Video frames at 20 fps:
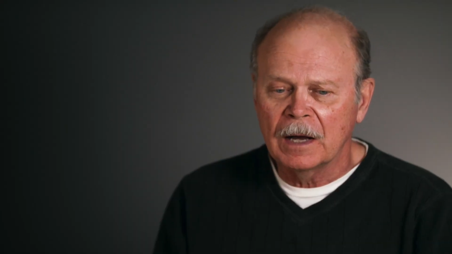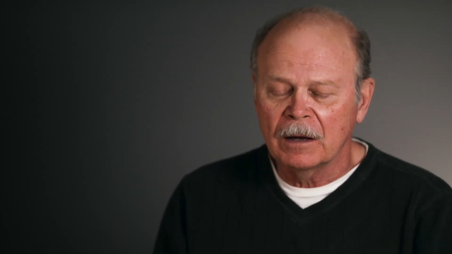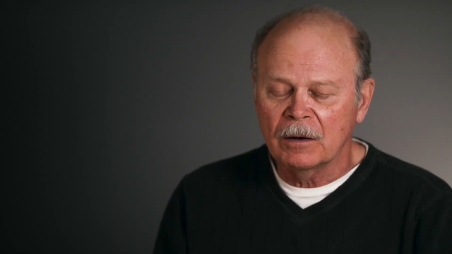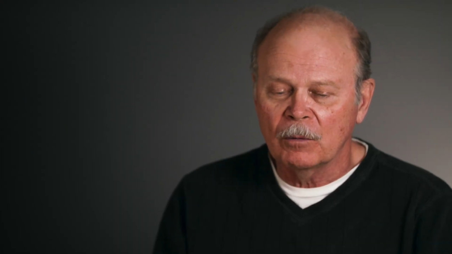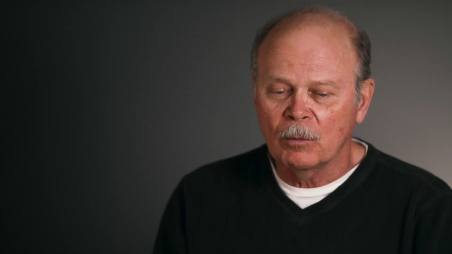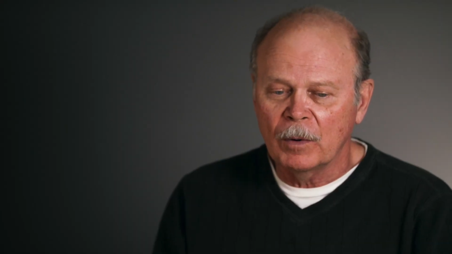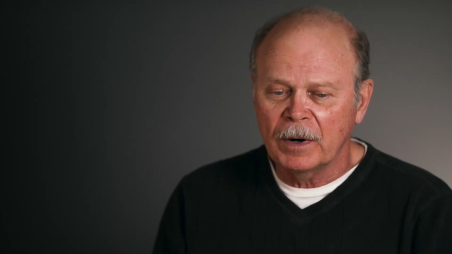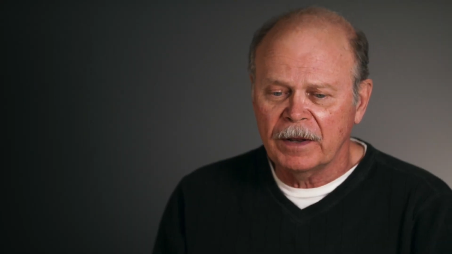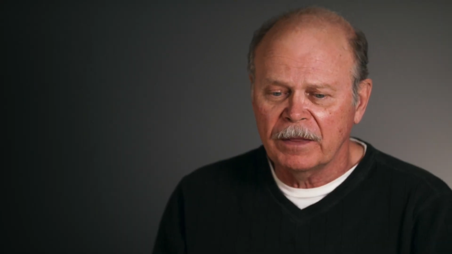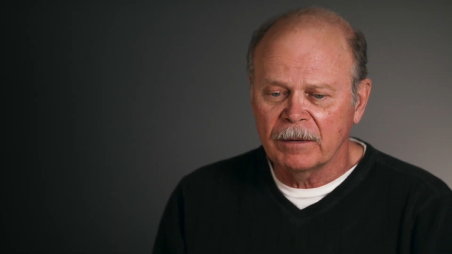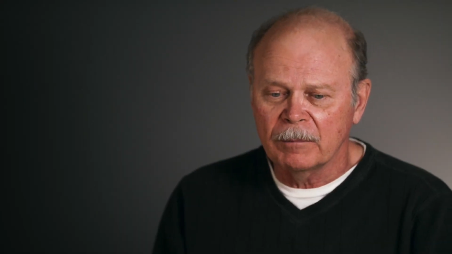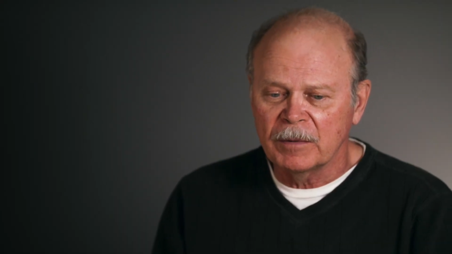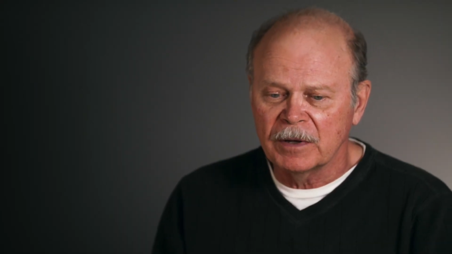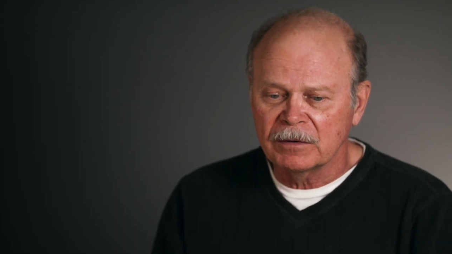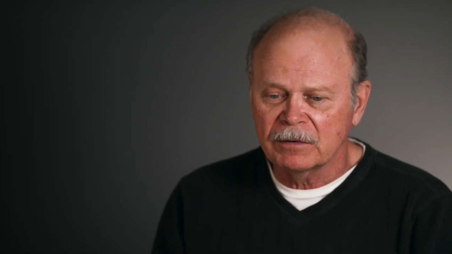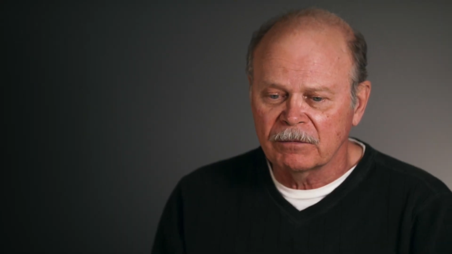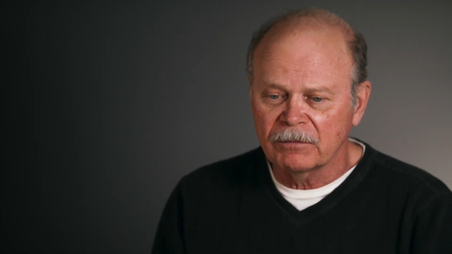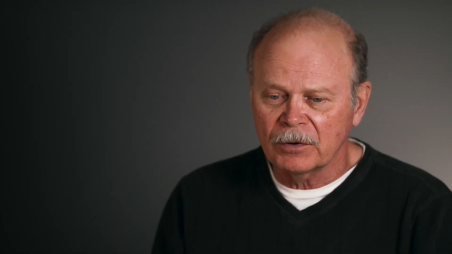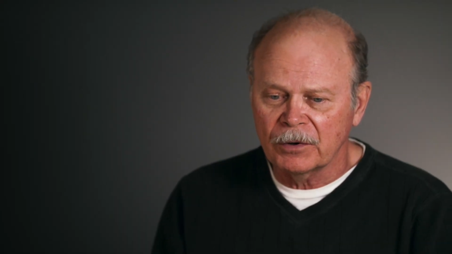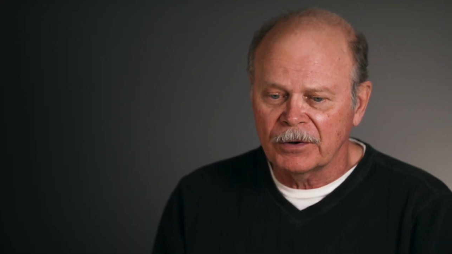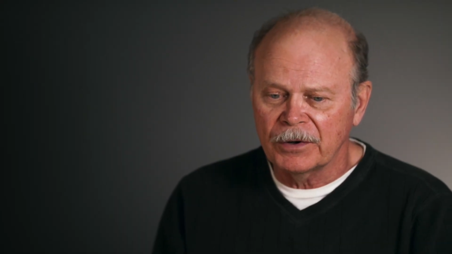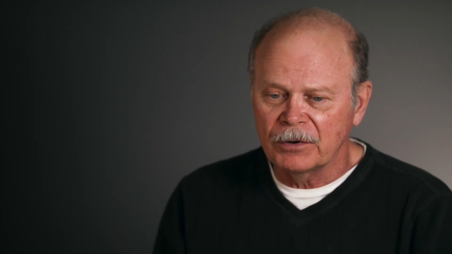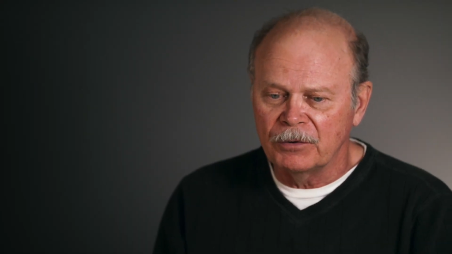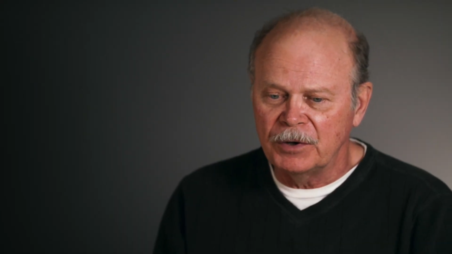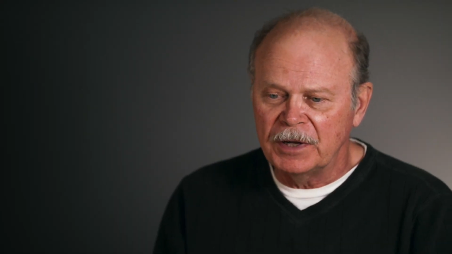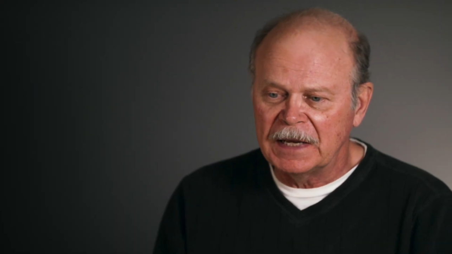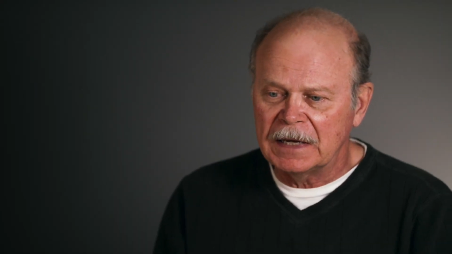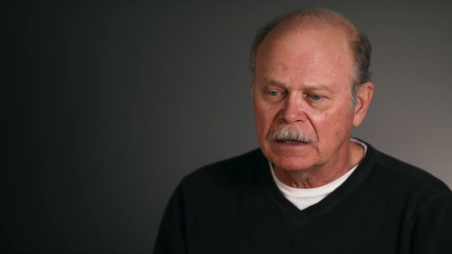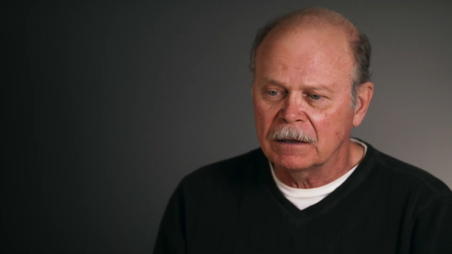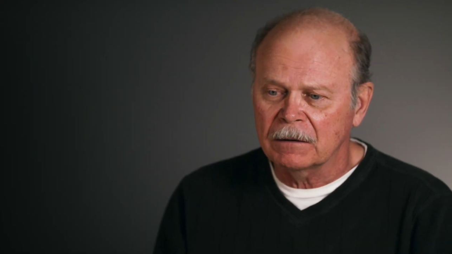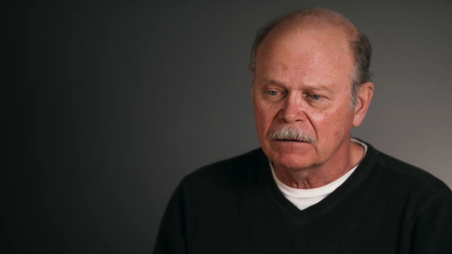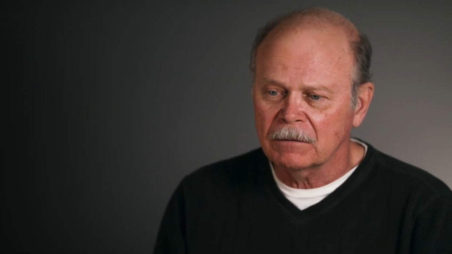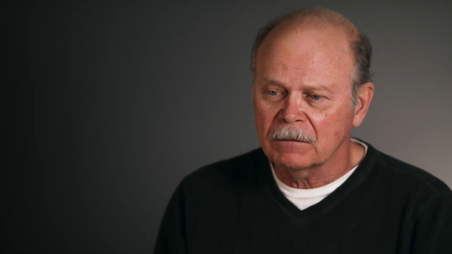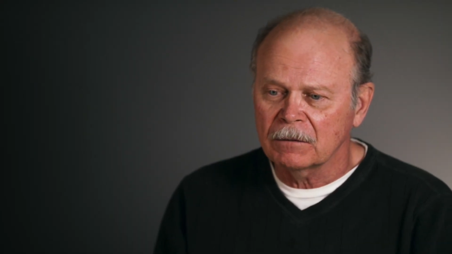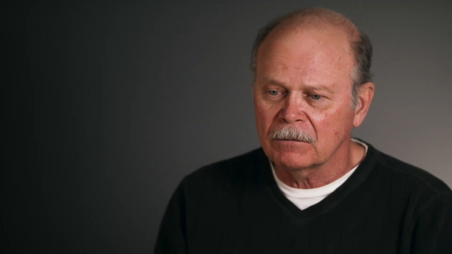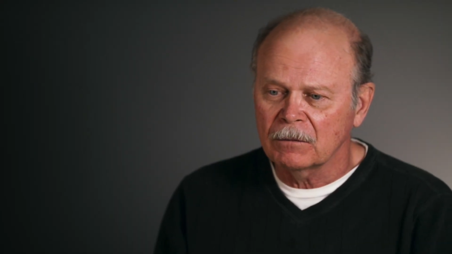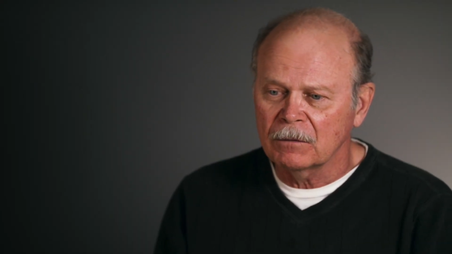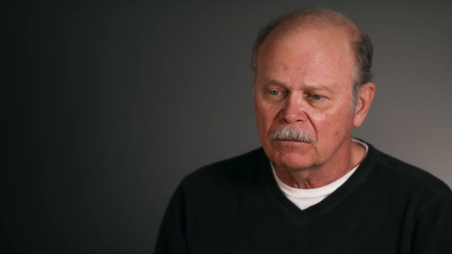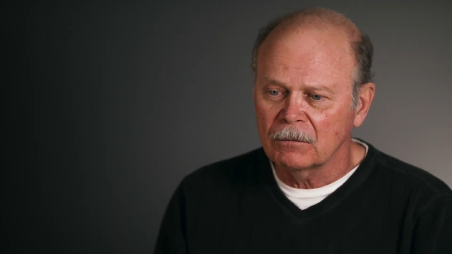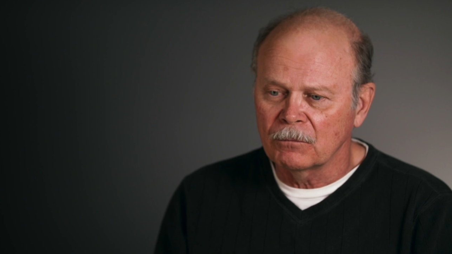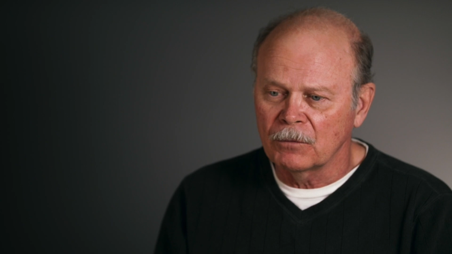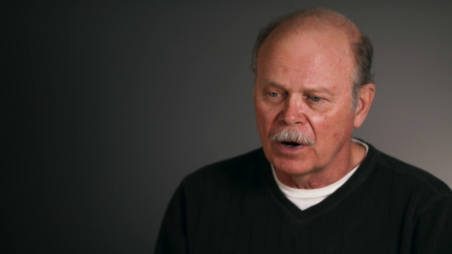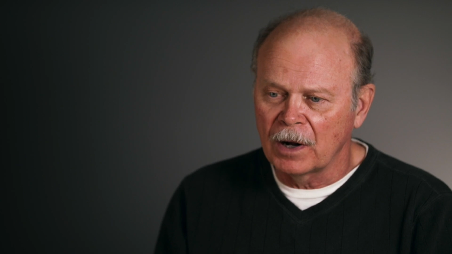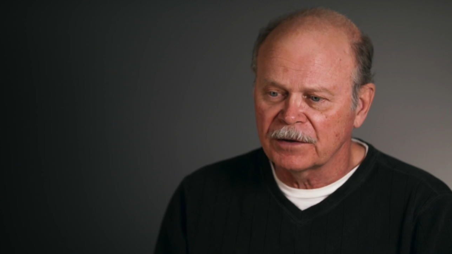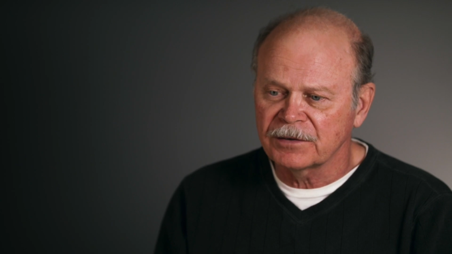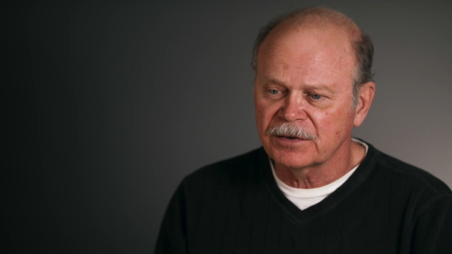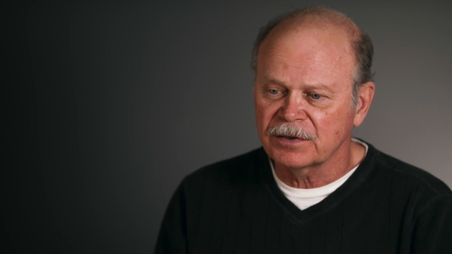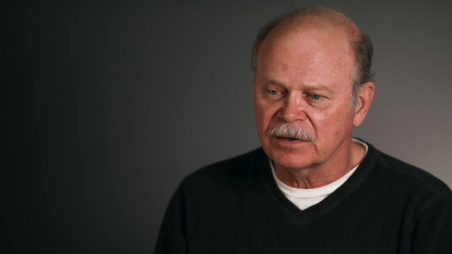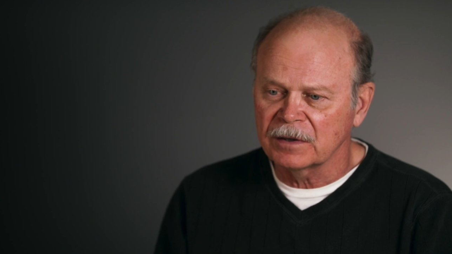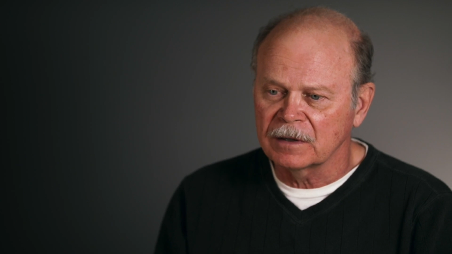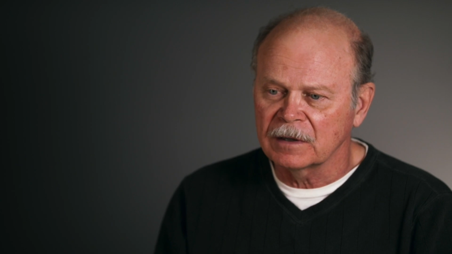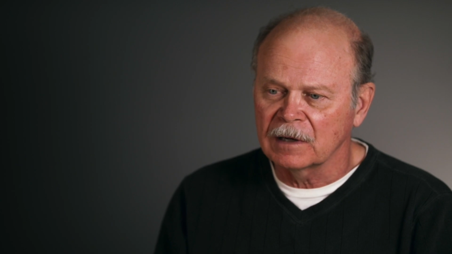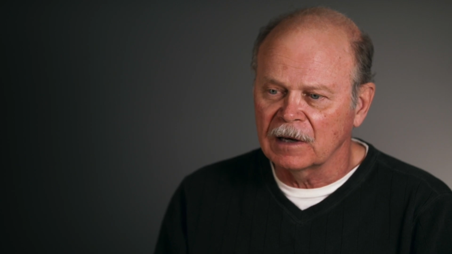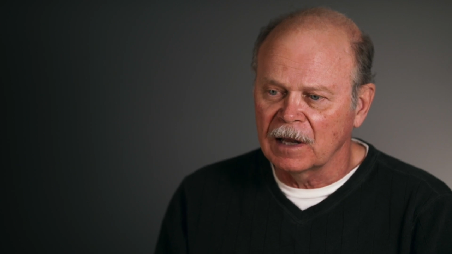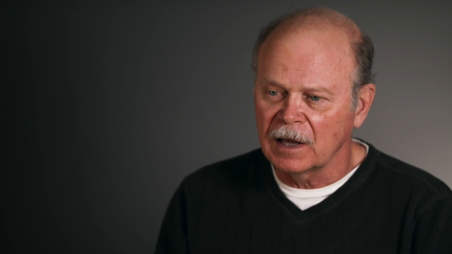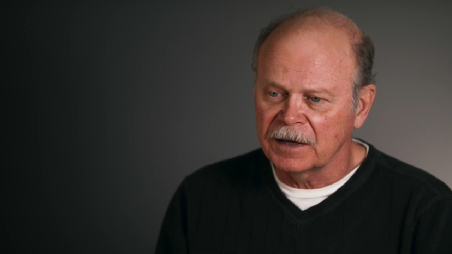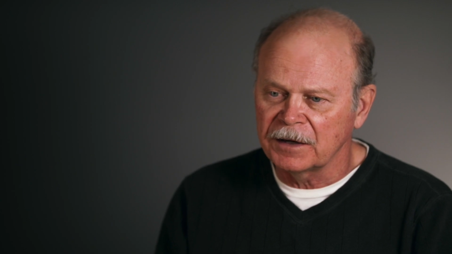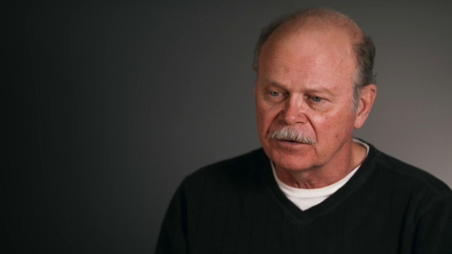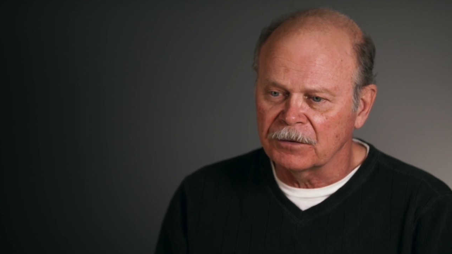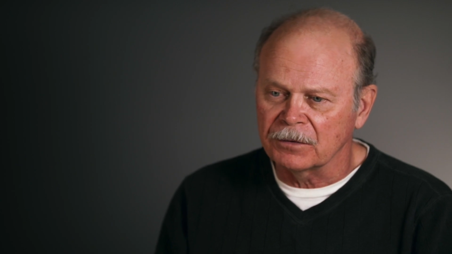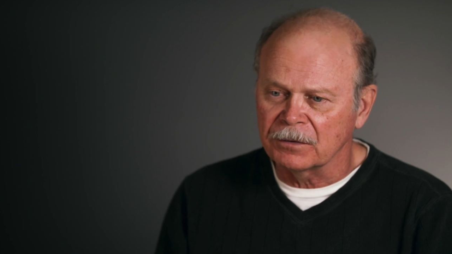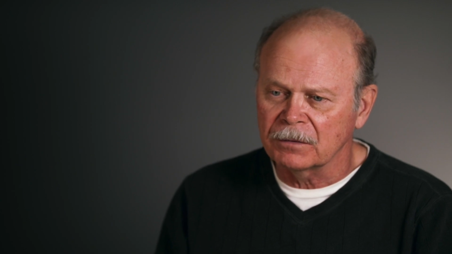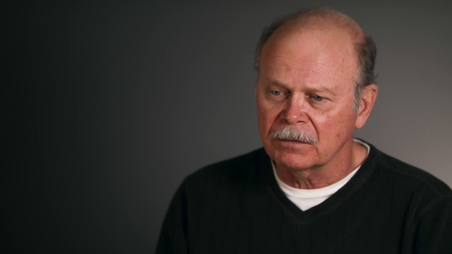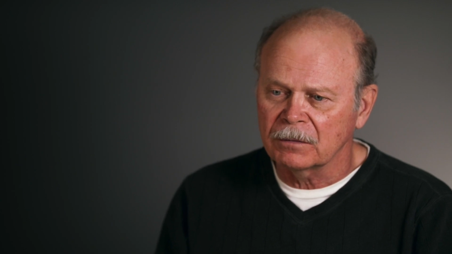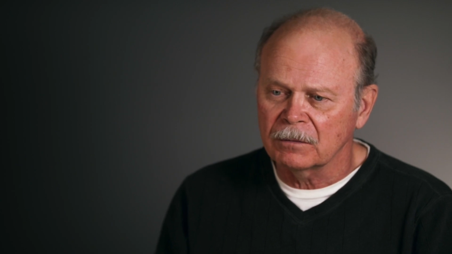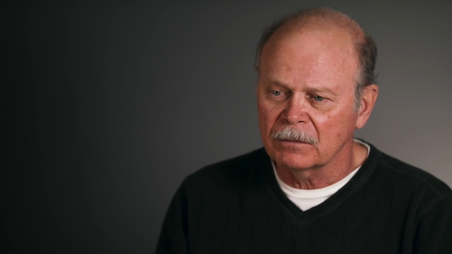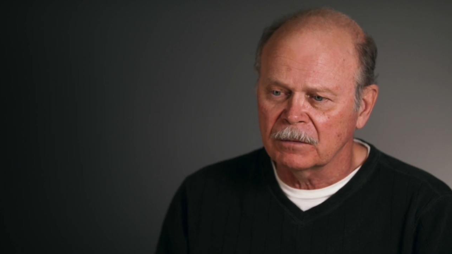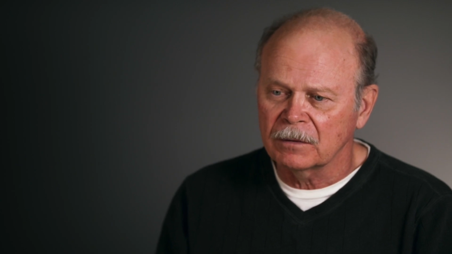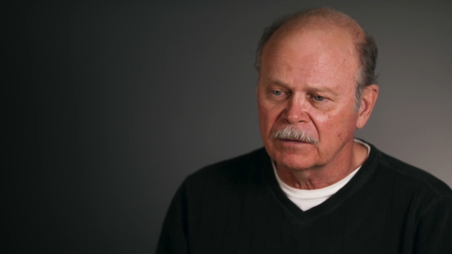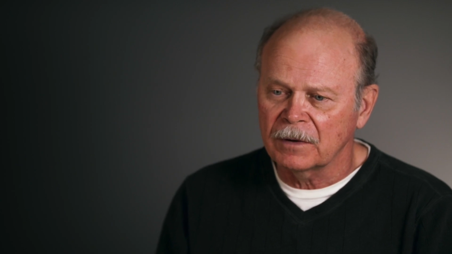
One of them is a very unique Ronson lighter